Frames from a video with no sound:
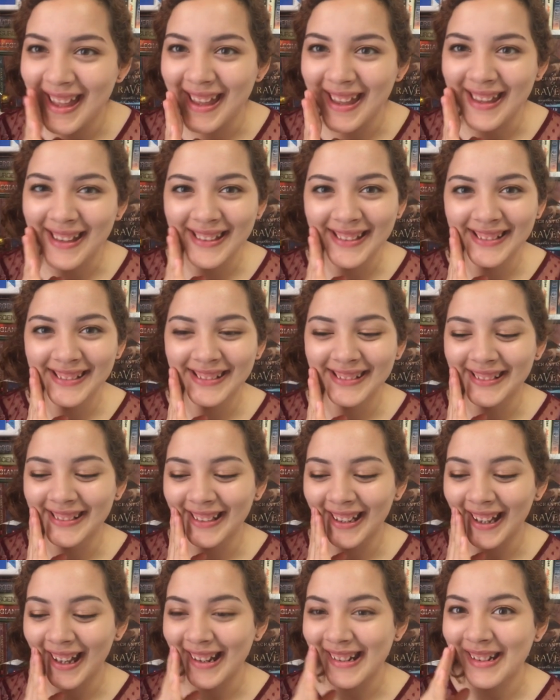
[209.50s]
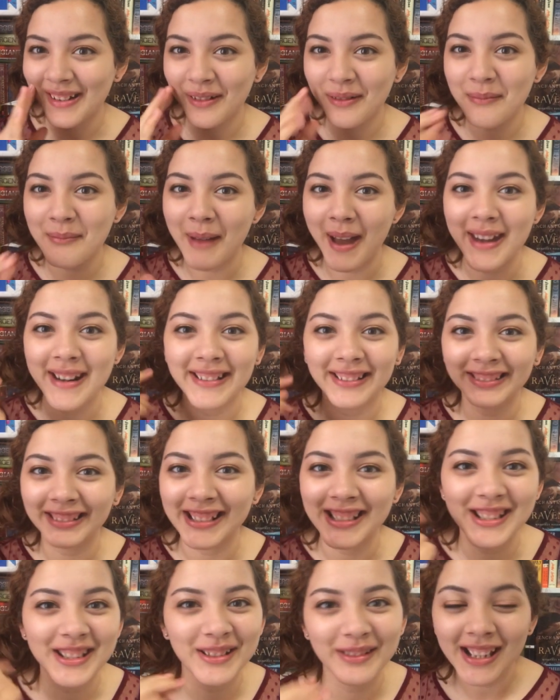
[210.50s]
And I
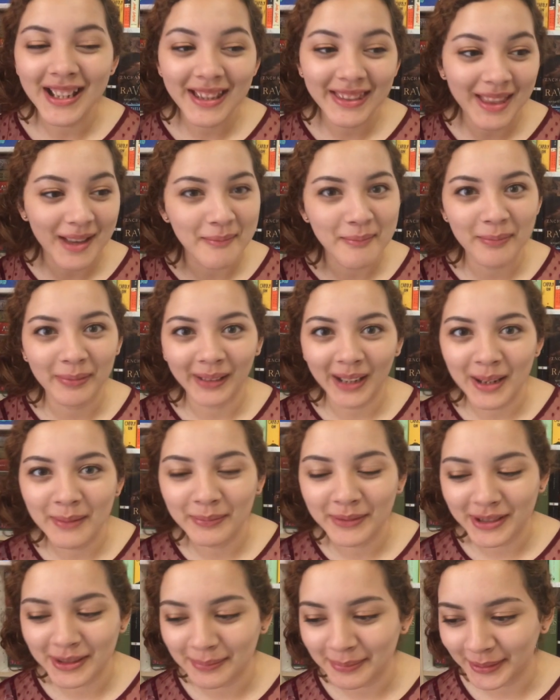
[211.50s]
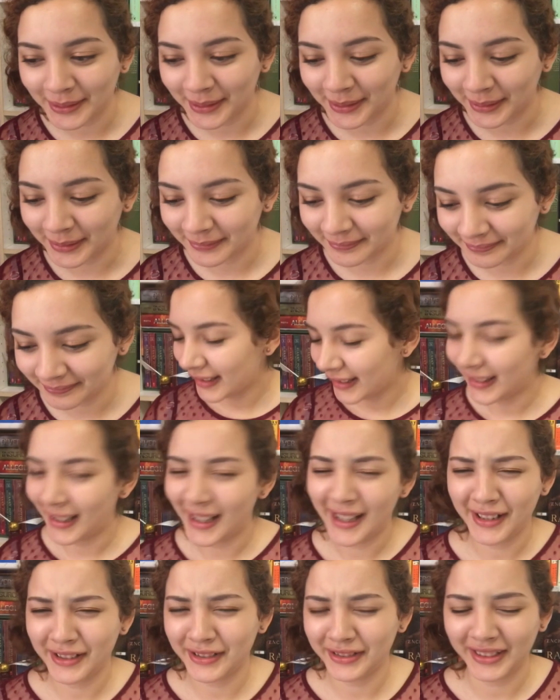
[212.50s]
automatically knew that Bram was Blue.
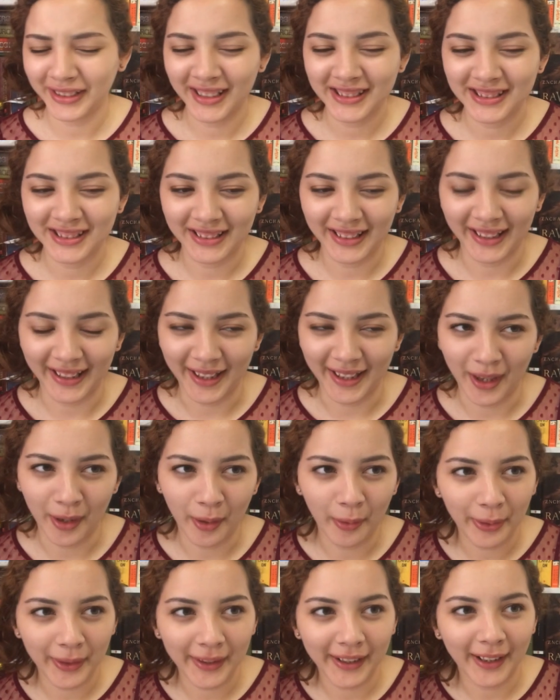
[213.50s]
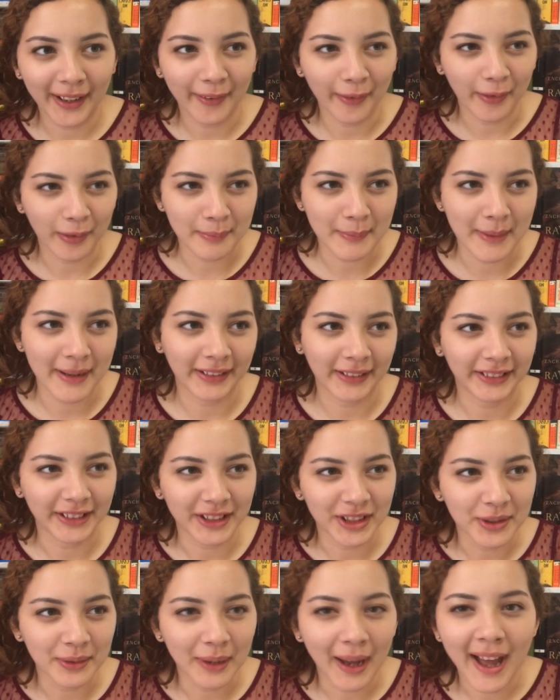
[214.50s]
Actually, that's a lie. I don't think I automatically
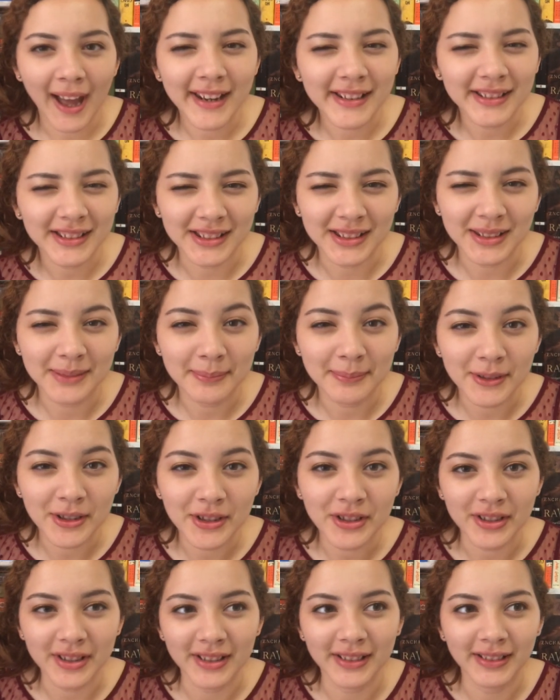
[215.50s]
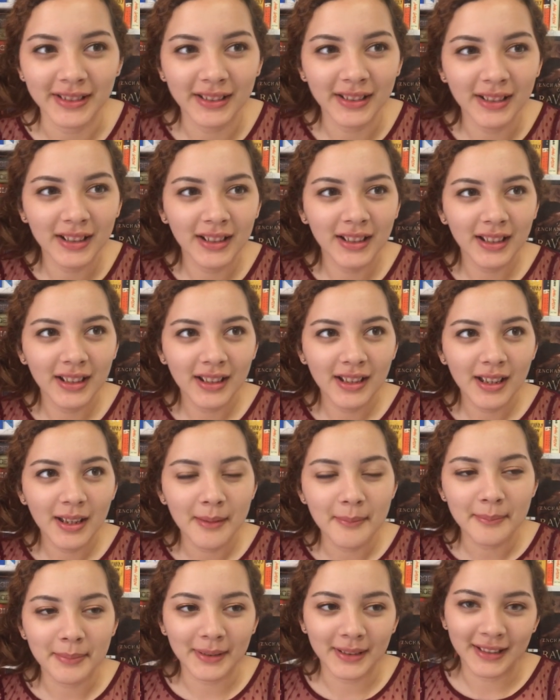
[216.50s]
knew. I had a suspicion,
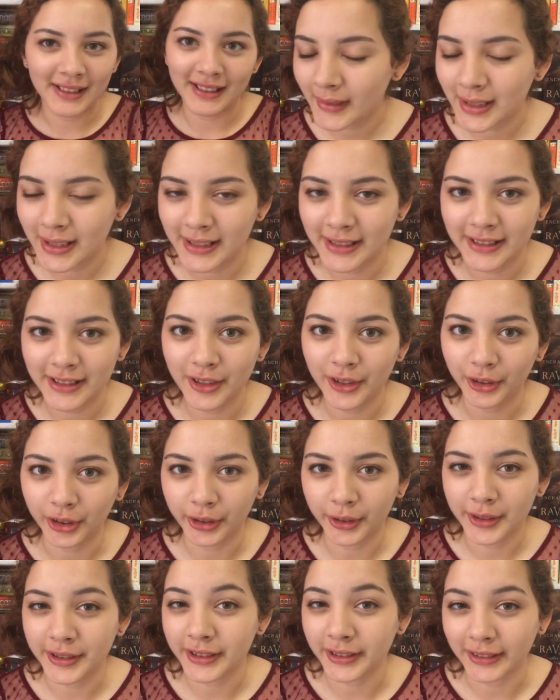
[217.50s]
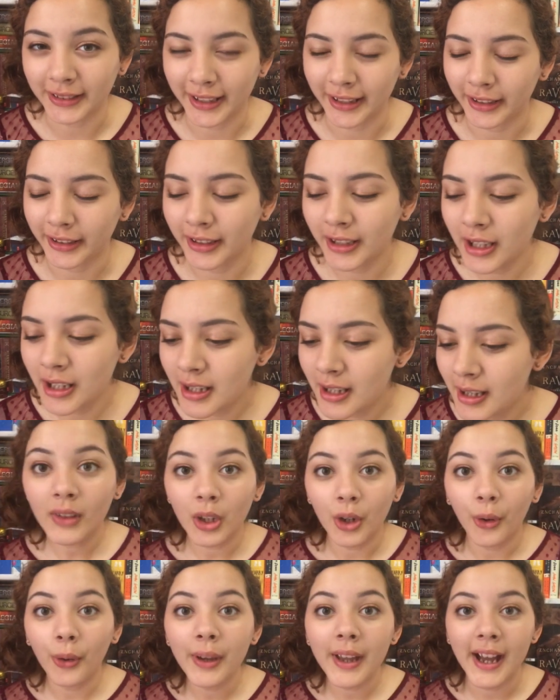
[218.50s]
but it didn't grow until later.
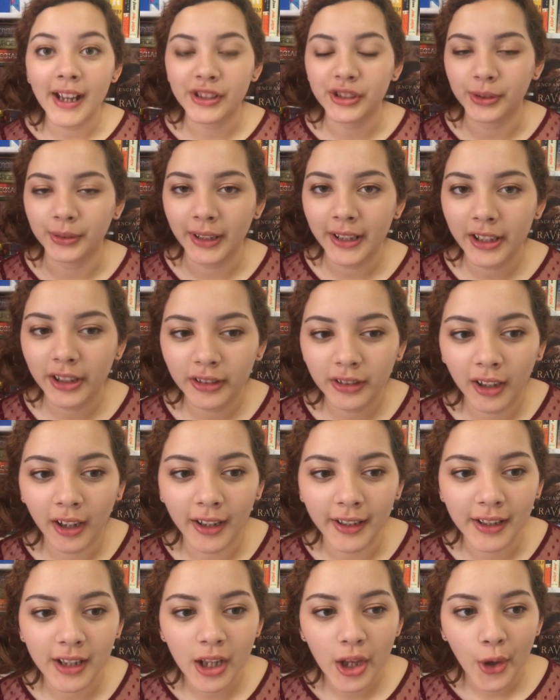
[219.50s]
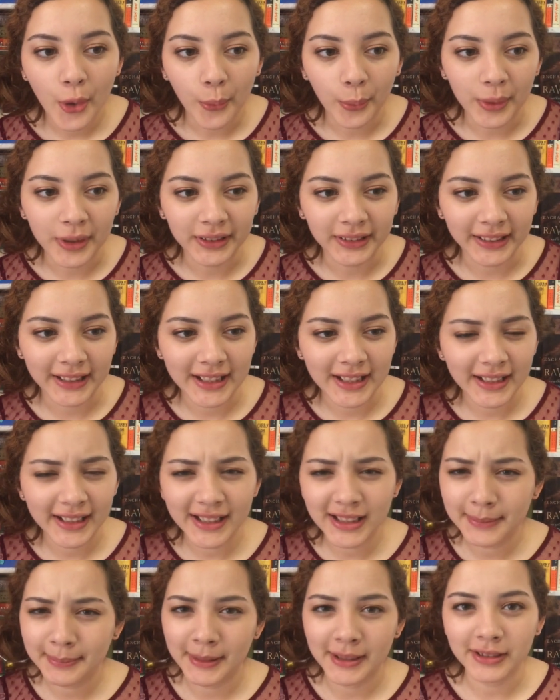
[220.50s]
Oh yeah, so later on, when Leah
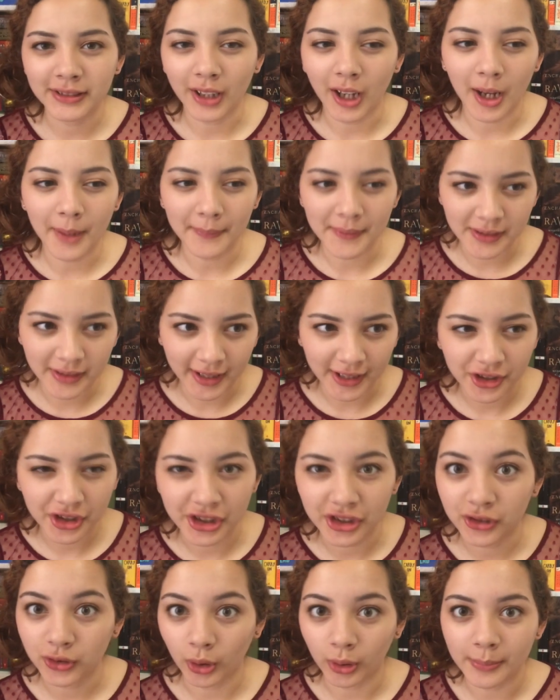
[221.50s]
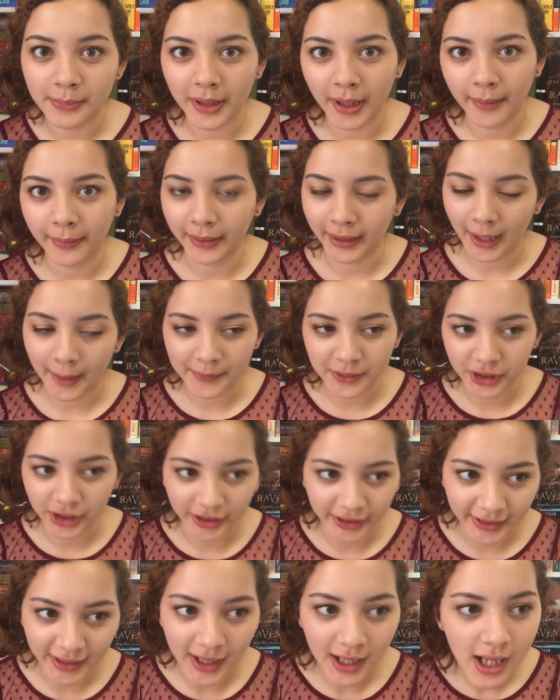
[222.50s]
gets pissed off and like she storms out of the
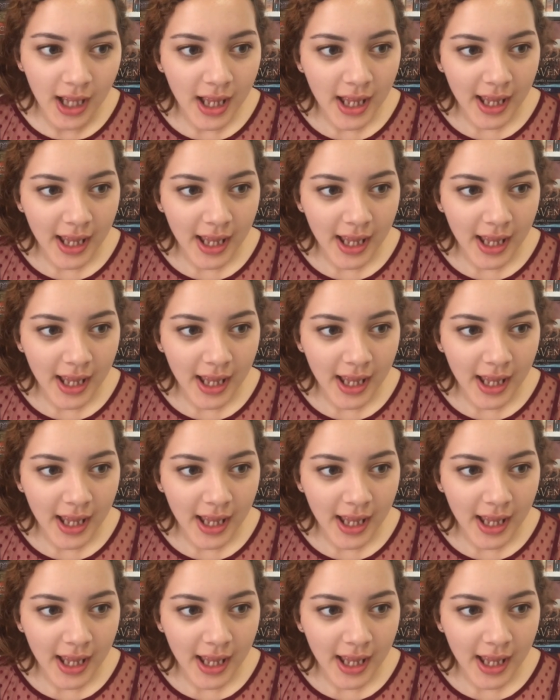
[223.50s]
cafeteria,